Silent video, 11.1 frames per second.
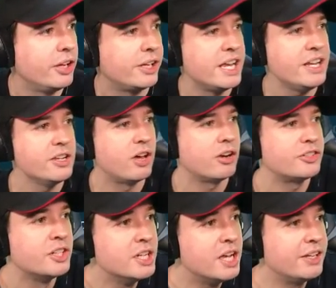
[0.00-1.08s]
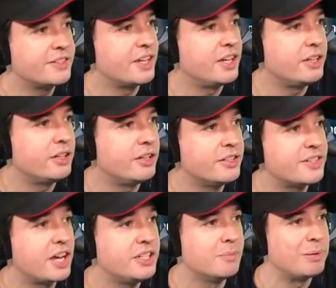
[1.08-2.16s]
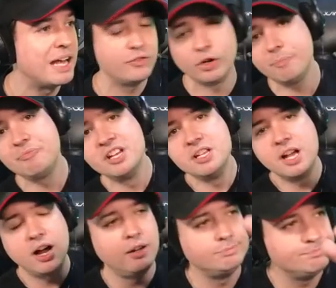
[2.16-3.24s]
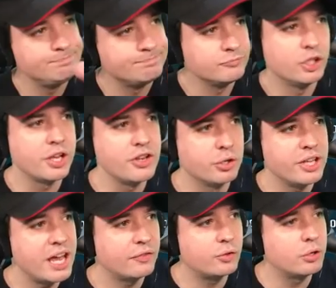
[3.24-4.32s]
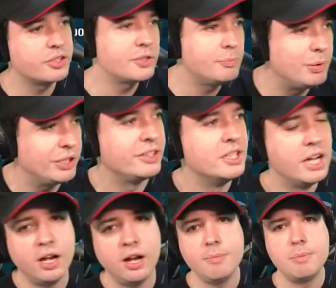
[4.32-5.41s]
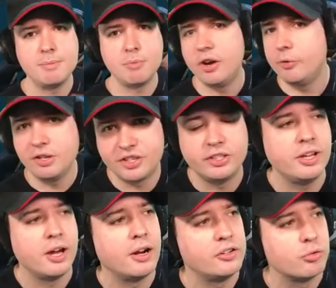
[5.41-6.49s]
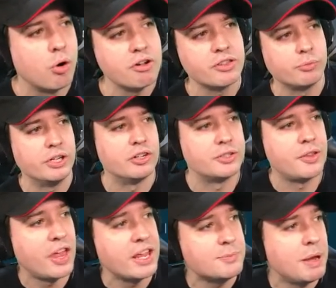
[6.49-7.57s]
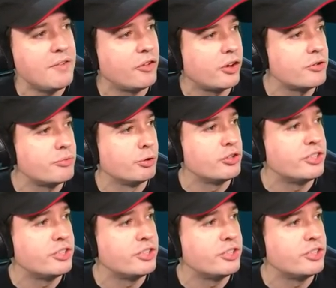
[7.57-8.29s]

Canadian dollars. He said his idea and platform. You can do that, of course, but my moderator is drawing the winners. So thanks, man, for the contribution.